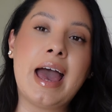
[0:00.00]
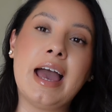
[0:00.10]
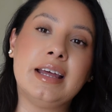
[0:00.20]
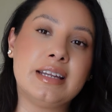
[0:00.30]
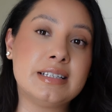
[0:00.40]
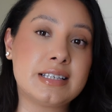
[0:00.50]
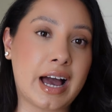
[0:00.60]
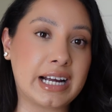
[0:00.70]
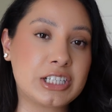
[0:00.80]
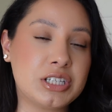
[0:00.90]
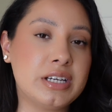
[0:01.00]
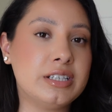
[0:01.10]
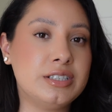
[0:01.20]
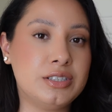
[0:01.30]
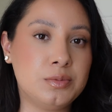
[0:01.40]
and it's actually
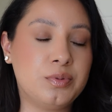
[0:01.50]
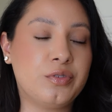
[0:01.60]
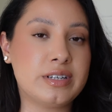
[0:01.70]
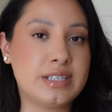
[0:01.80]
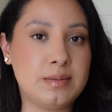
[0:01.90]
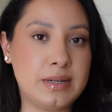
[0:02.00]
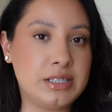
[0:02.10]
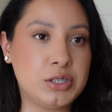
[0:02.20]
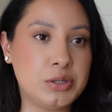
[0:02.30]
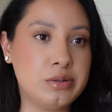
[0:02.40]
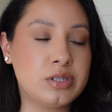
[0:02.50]
a dupe for CB2.